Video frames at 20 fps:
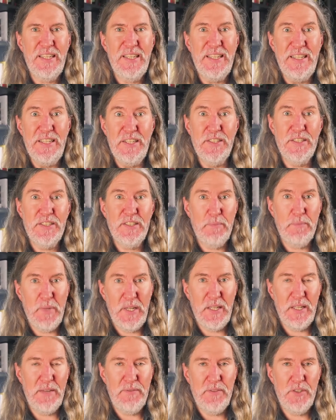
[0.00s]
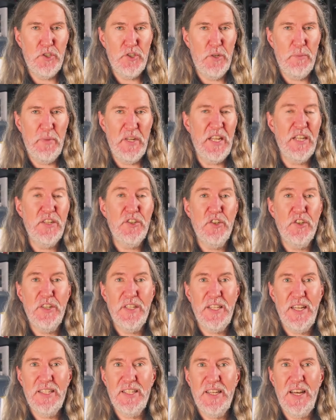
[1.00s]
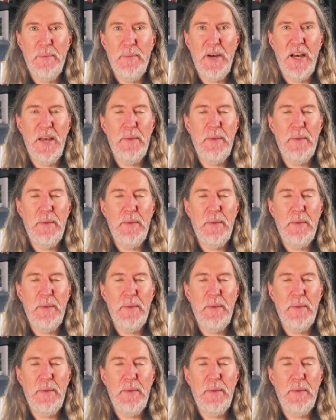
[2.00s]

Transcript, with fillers: years of my life in Germany, and during that time,